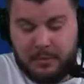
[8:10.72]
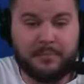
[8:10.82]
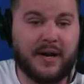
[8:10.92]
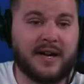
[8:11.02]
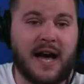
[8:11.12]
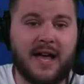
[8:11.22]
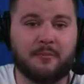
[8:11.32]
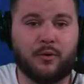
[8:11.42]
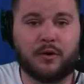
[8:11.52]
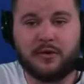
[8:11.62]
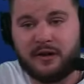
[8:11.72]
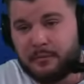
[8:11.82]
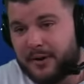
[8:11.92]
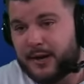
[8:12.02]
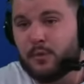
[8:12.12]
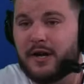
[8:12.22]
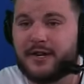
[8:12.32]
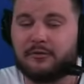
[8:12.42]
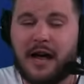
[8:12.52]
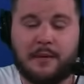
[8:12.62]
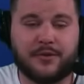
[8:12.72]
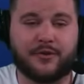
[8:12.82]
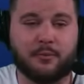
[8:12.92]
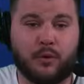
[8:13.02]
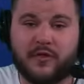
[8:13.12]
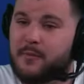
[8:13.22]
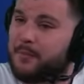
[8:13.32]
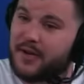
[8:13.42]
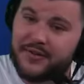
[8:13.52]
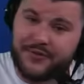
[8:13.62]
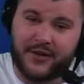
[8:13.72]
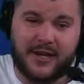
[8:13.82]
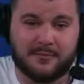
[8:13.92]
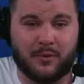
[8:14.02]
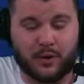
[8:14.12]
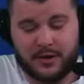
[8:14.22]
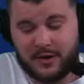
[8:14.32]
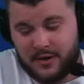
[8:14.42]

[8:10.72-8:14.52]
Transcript: playing Hyatt more. They've been playing Wandale Robinson more. They've been playing Slayton more.